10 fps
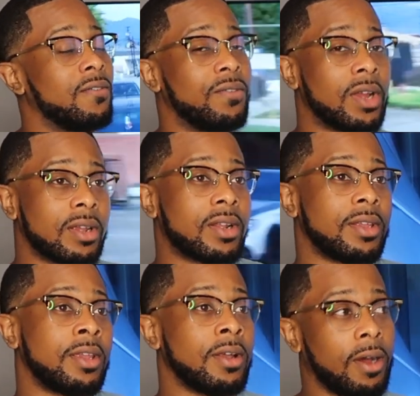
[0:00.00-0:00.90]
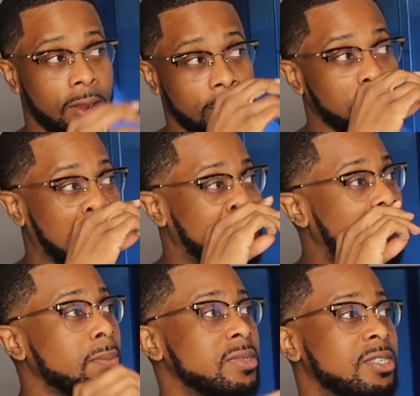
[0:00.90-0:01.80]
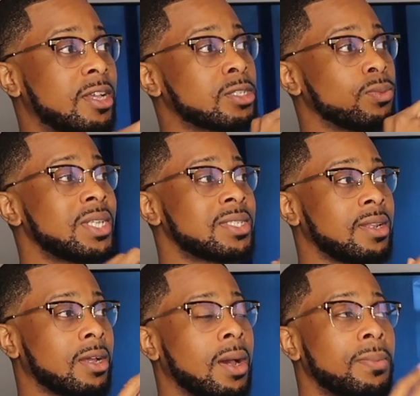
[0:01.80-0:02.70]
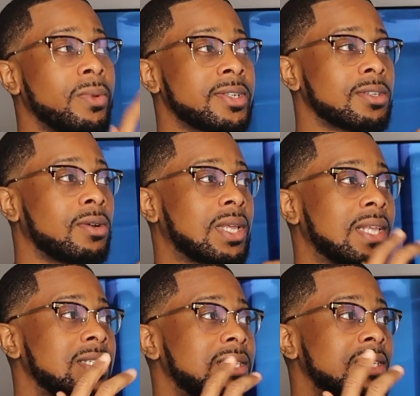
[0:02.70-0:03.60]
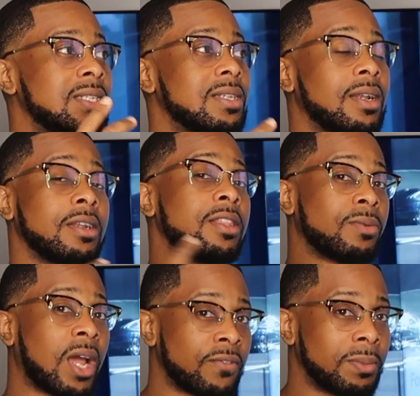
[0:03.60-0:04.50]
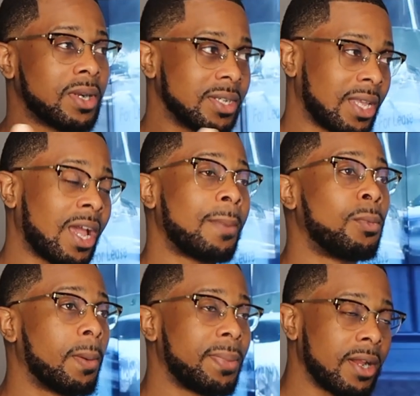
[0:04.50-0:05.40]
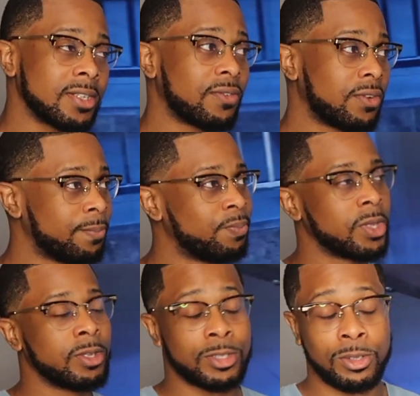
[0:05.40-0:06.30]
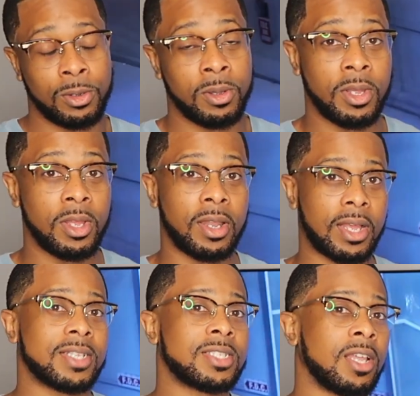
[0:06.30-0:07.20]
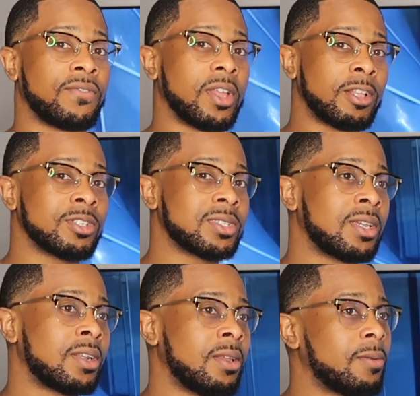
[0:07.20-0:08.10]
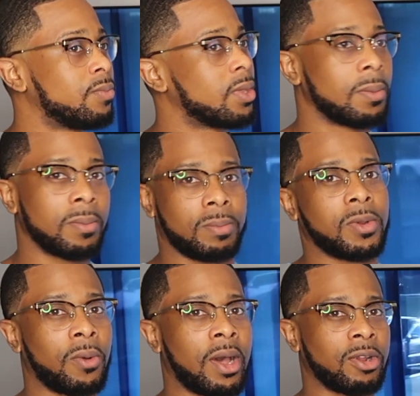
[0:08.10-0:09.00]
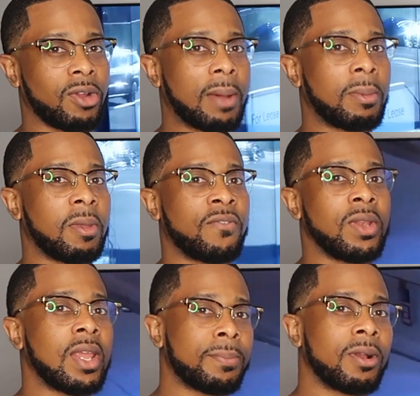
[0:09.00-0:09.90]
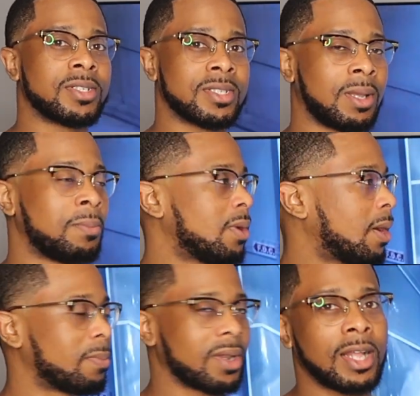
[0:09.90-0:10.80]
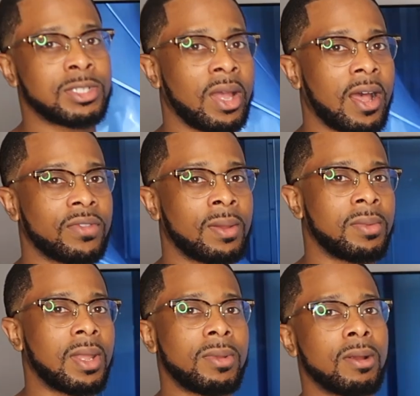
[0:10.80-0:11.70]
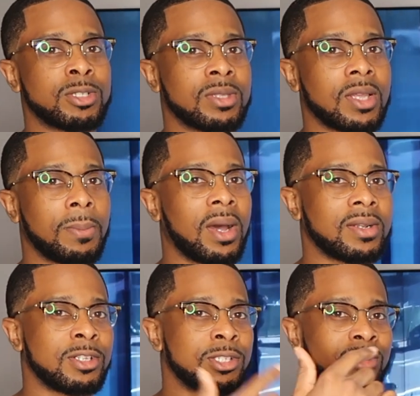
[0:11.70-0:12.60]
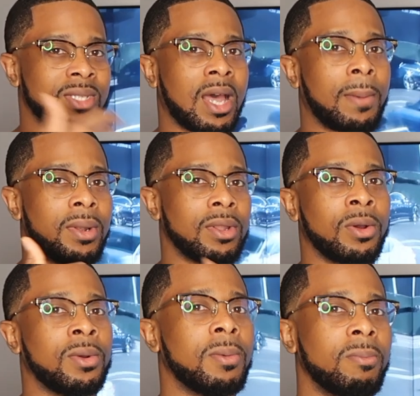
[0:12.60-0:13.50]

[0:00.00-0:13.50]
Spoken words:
Very clean. I think just recently, a couple weeks ago, KCDC did another raffle because they had more pairs of them. So, like I said, if you're interested, go out and grab them. If you did purchase them, glad you have them. Let me know what you think about these shoes down below.